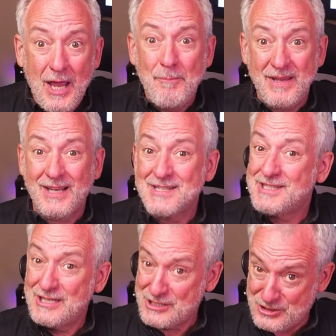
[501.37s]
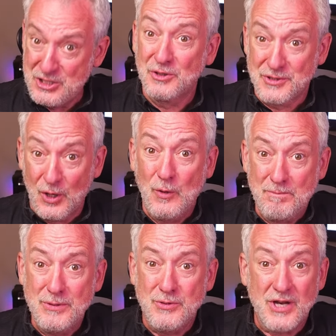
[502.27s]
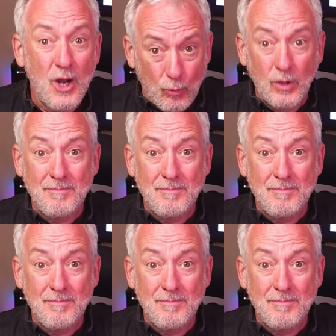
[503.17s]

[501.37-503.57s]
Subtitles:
because this steel-toed boot will